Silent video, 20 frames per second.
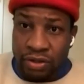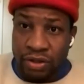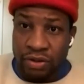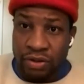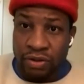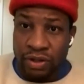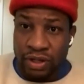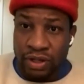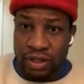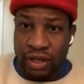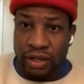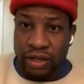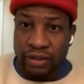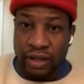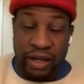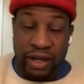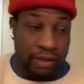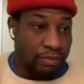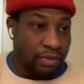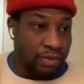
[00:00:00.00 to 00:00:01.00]
you know, and I
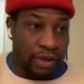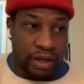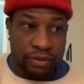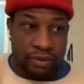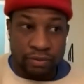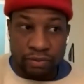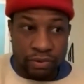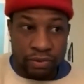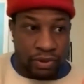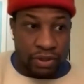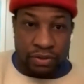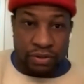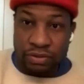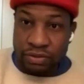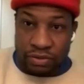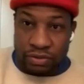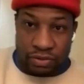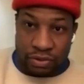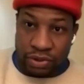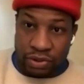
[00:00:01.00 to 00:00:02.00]
I I really
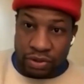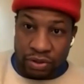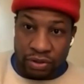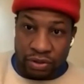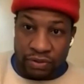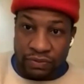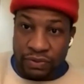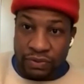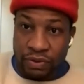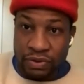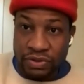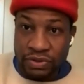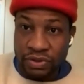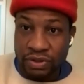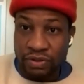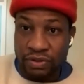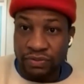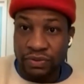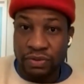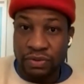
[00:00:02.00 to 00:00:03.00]
drill and focus
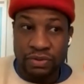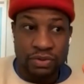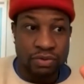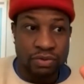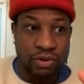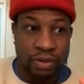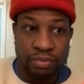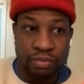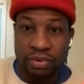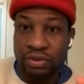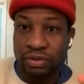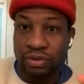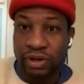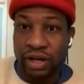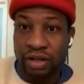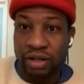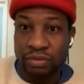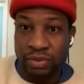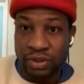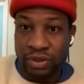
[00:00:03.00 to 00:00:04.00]
on the folks who I put
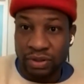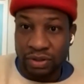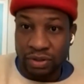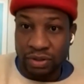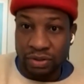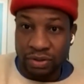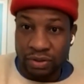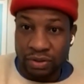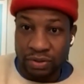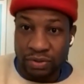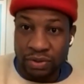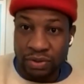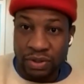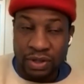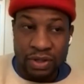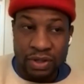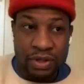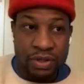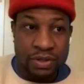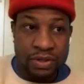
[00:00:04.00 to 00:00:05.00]
around me, you know,
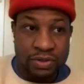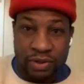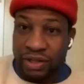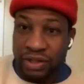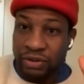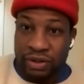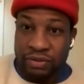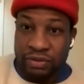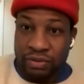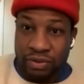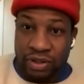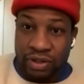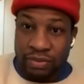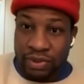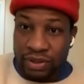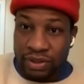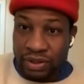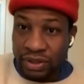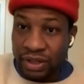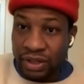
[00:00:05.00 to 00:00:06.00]
so I don't have to worry
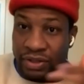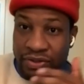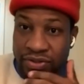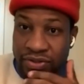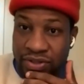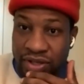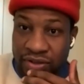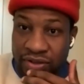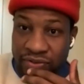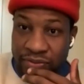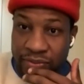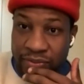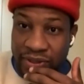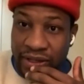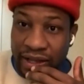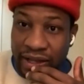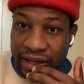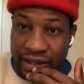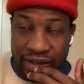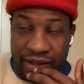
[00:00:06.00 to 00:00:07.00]
about the other stuff.
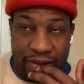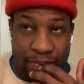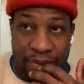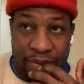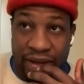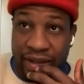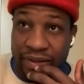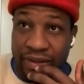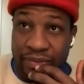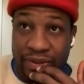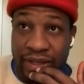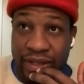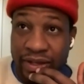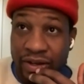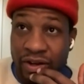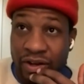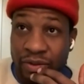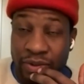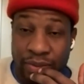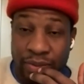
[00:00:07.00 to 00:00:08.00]
But I, I man, when they
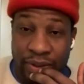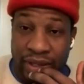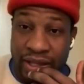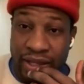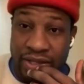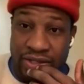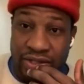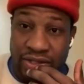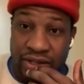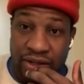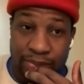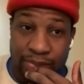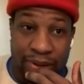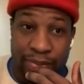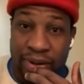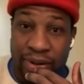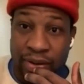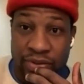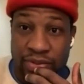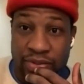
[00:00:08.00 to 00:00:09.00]
called me about SNL,
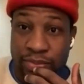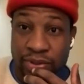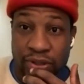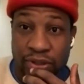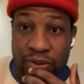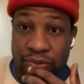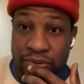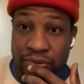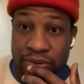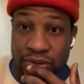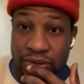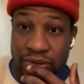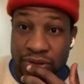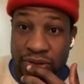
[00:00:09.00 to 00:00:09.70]
my mind was blown.